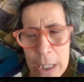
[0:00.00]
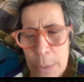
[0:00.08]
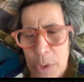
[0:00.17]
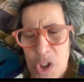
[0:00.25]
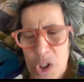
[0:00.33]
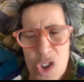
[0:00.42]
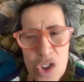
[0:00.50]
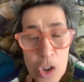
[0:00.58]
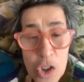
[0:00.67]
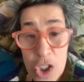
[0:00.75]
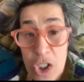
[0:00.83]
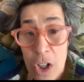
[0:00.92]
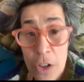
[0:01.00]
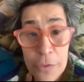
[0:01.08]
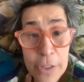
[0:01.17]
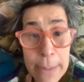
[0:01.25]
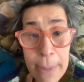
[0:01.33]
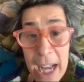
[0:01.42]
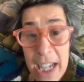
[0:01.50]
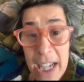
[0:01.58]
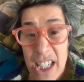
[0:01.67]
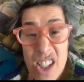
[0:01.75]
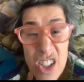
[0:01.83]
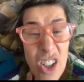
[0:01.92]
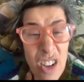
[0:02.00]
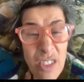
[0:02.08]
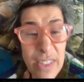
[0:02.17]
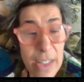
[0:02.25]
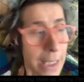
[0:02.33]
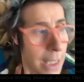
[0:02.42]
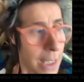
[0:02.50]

He was such a lovely man. He's lovely.